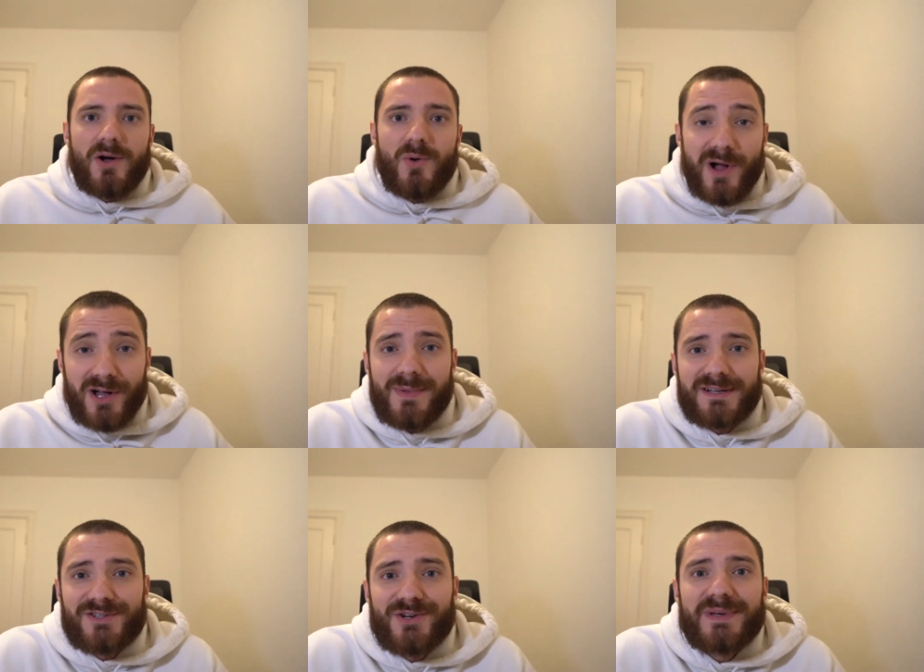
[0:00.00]
Welcome back
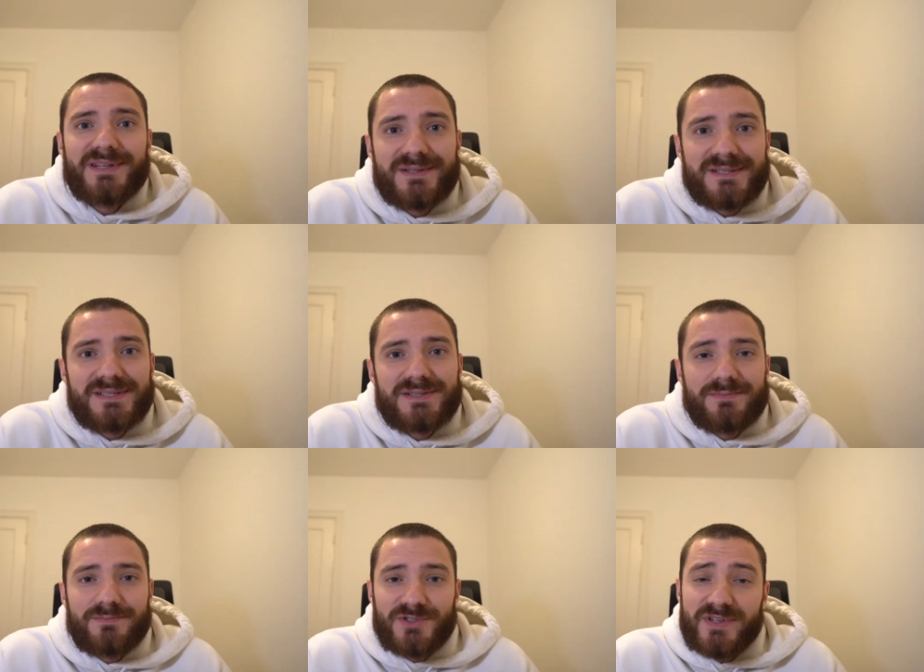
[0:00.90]
to Comic Dose.
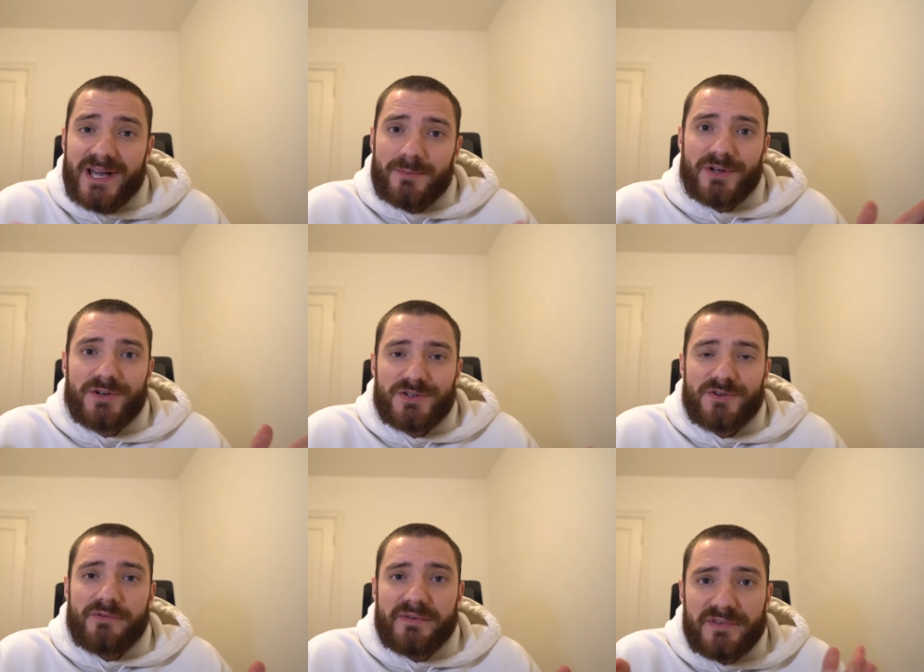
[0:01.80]
Today I'm going to do
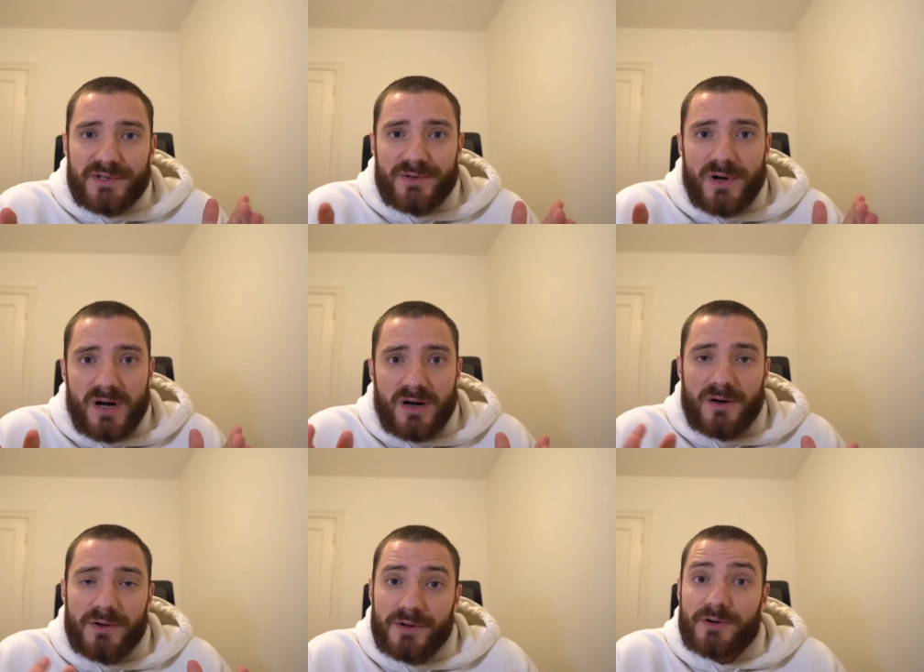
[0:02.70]
a review
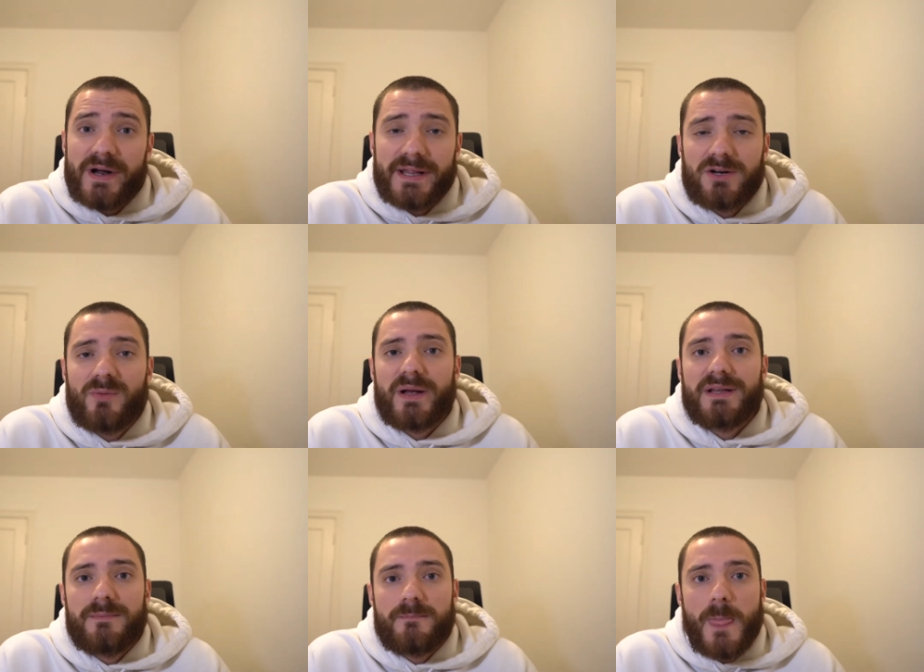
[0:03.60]
on a grading
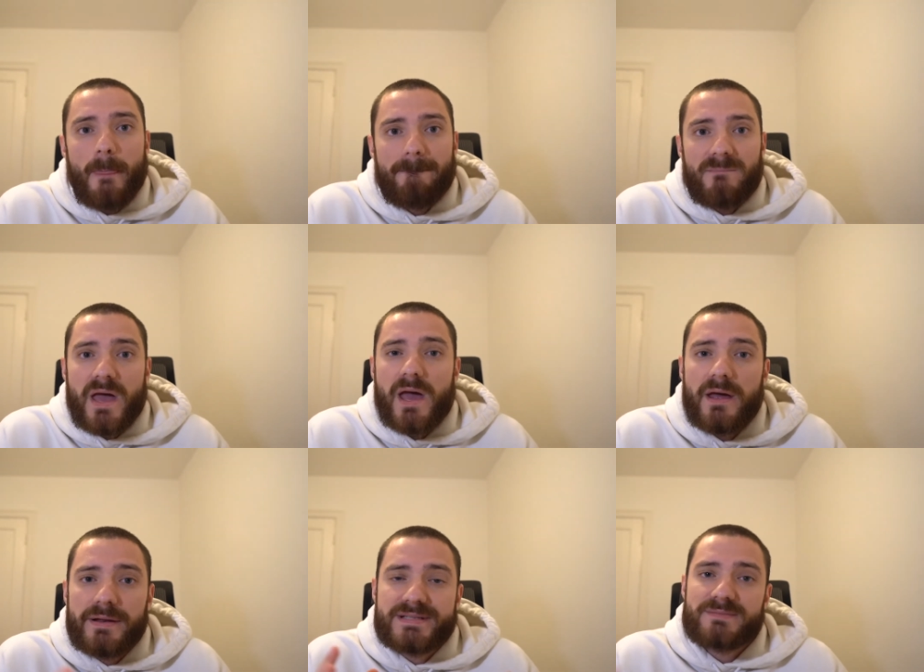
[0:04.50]
company
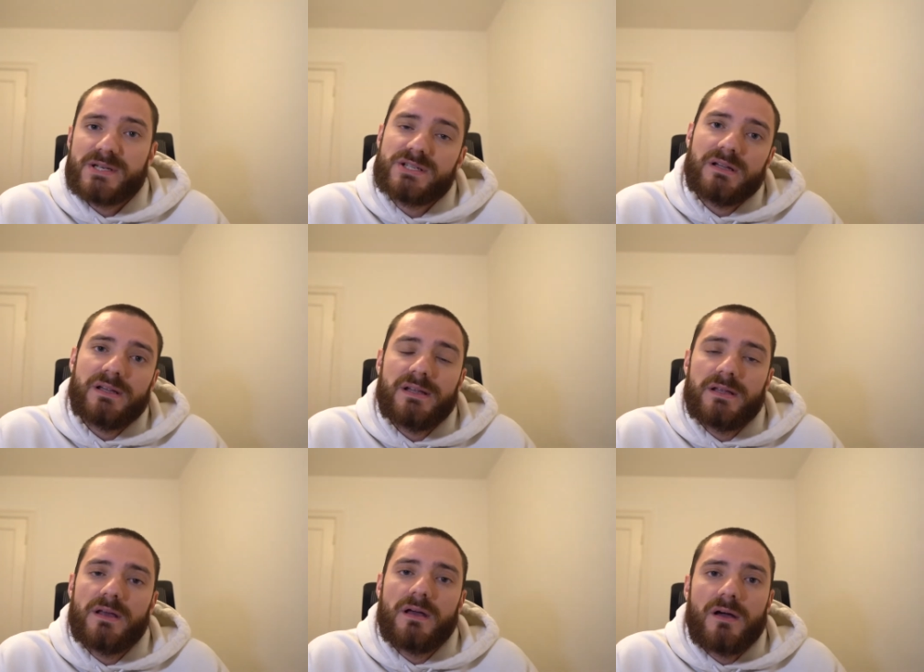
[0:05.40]
and
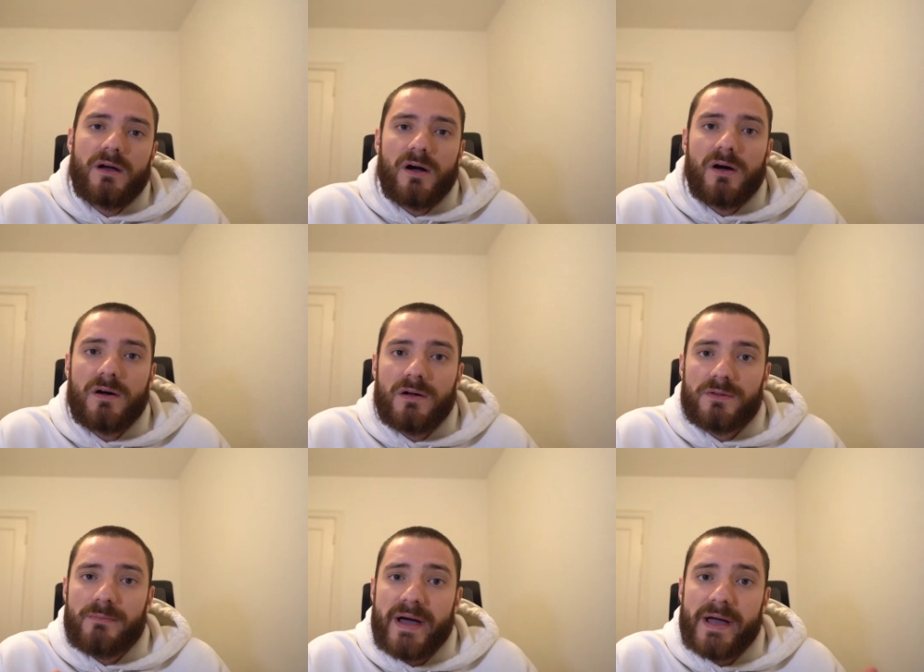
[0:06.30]
especially
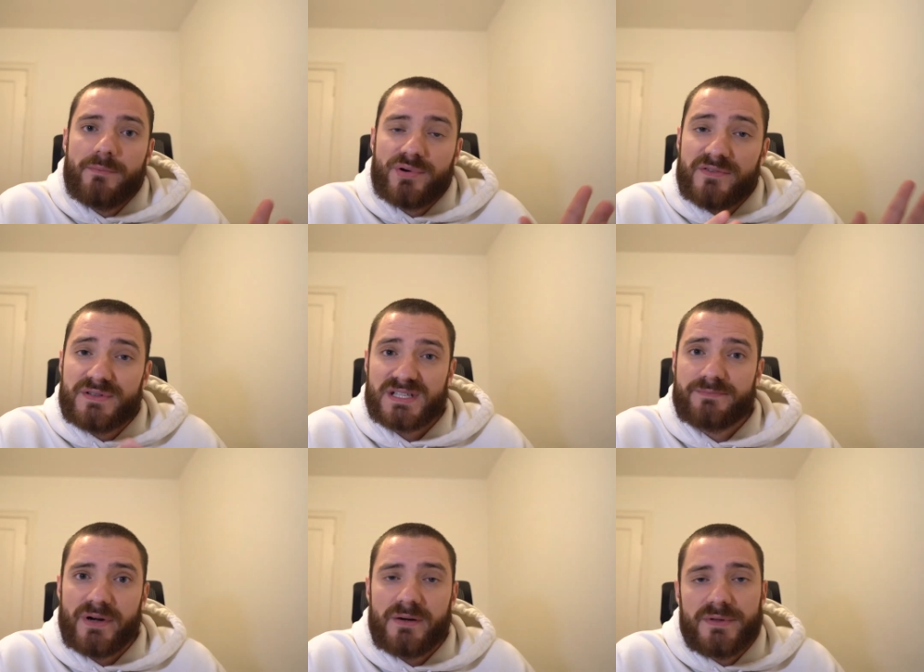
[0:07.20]
on my previous
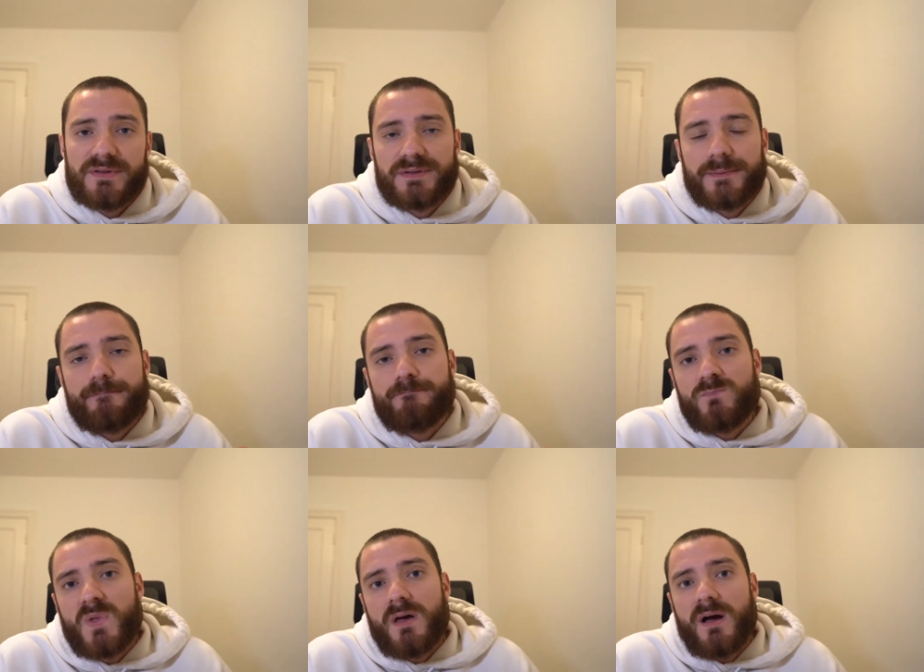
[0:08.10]
experiments.
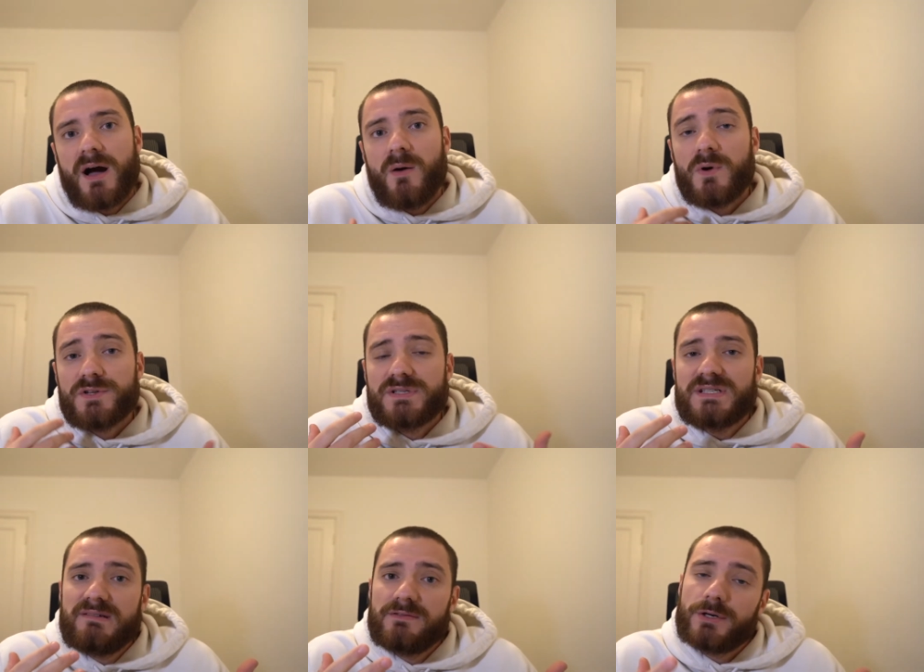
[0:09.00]
I want to
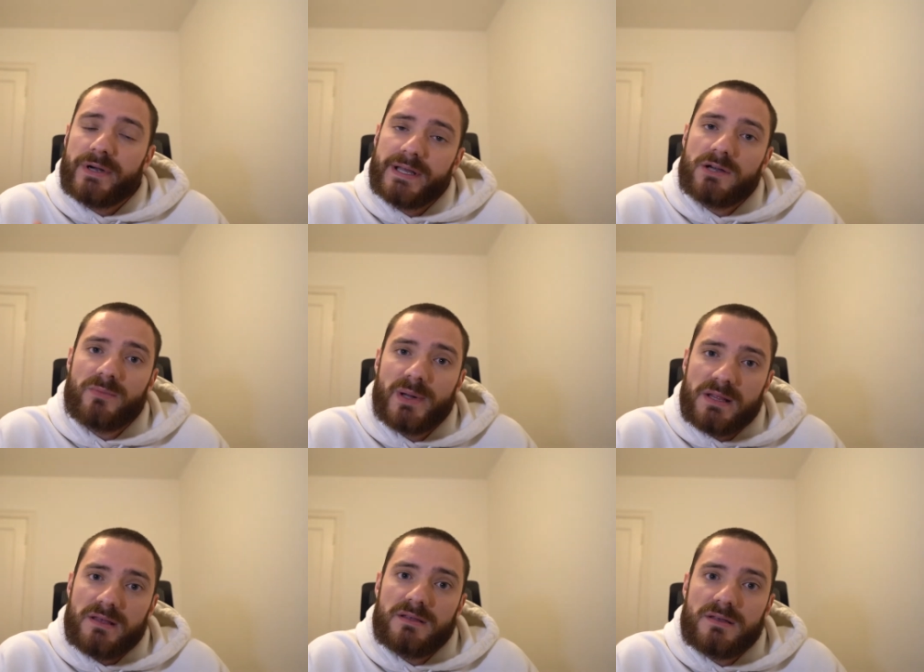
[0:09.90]
see if the grading
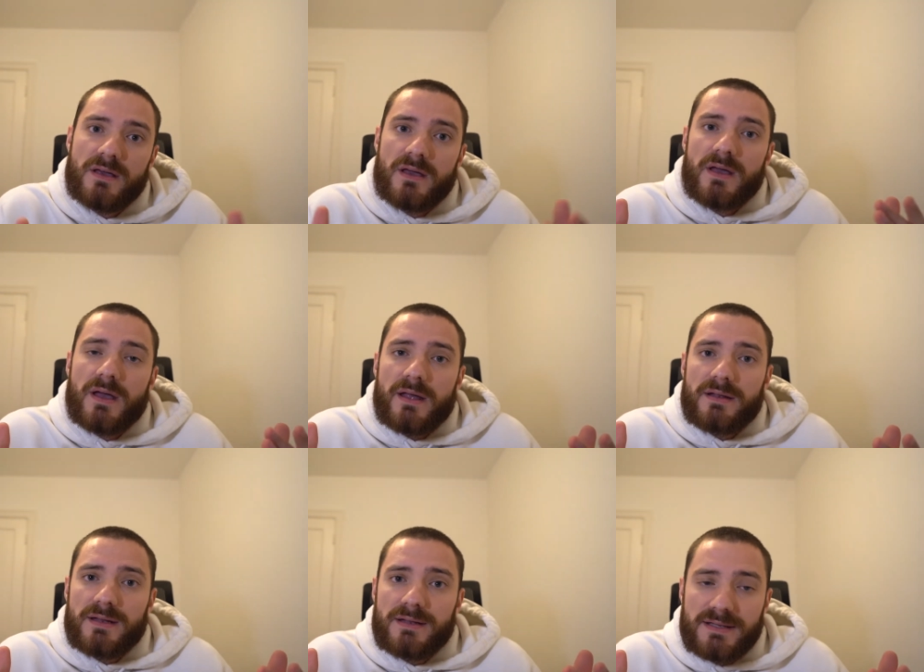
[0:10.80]
company
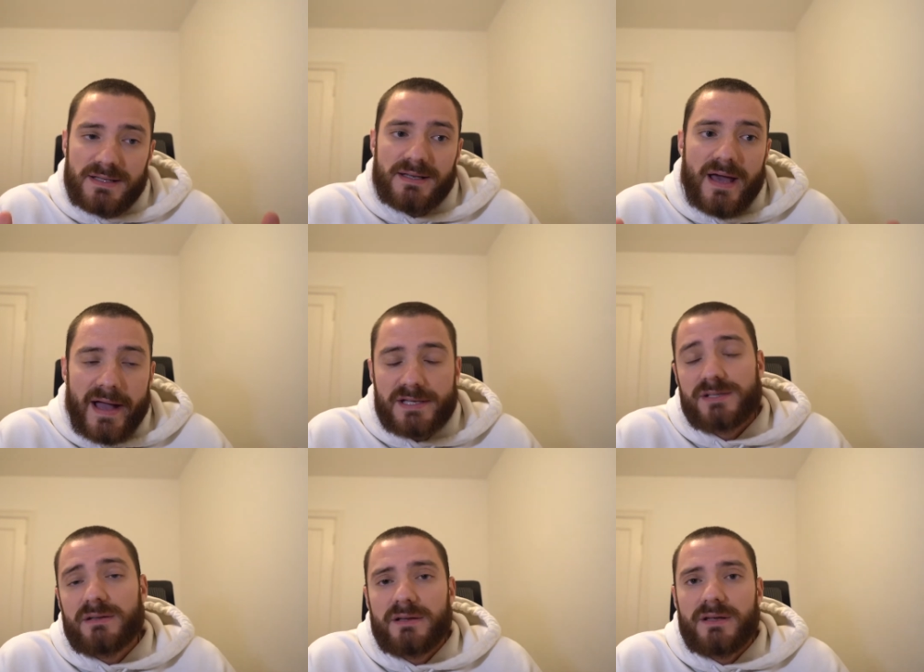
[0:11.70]
did
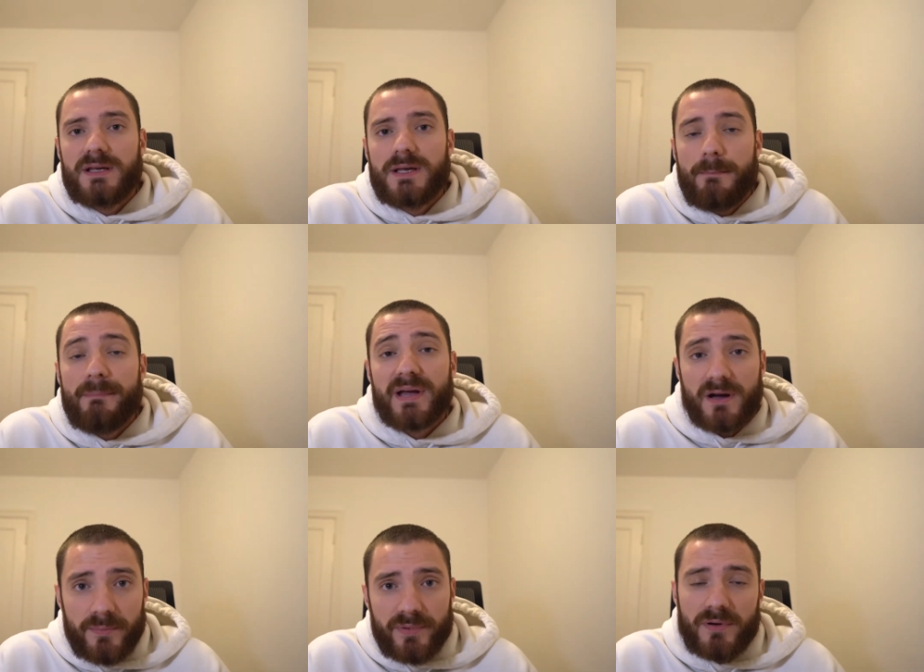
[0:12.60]
actually pick
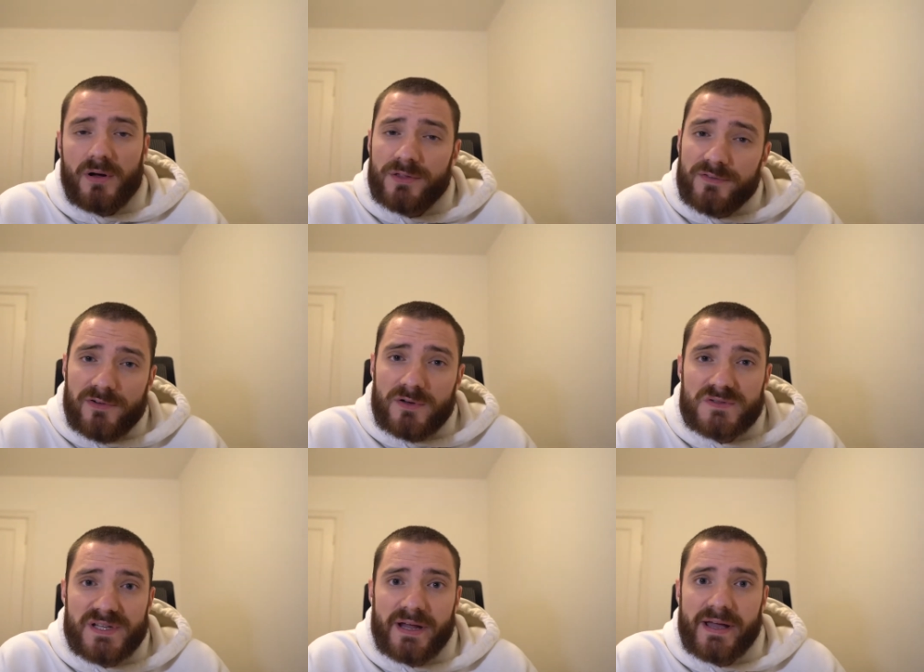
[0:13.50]
up on the flaws
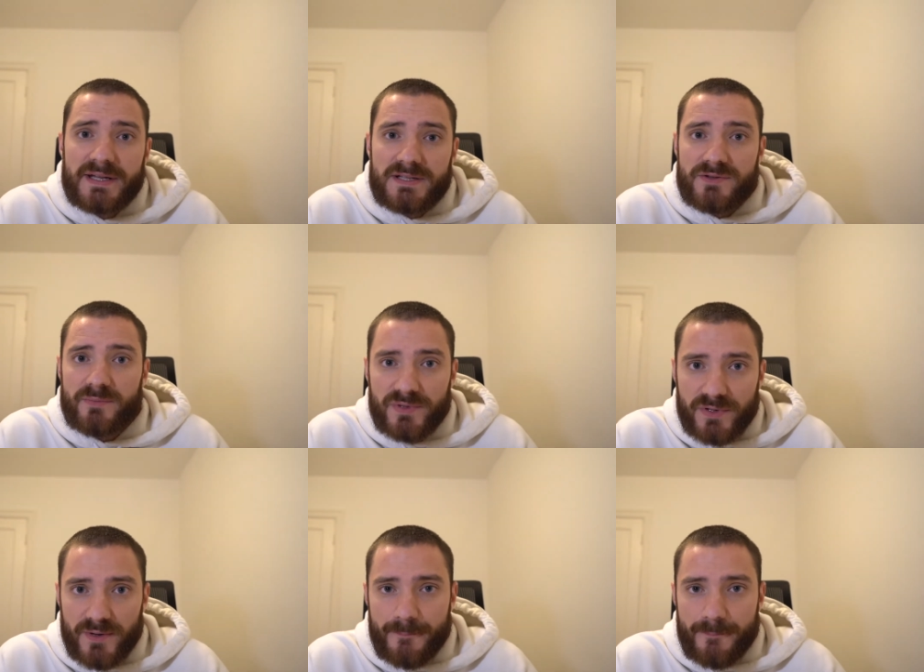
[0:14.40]
that I added to the book.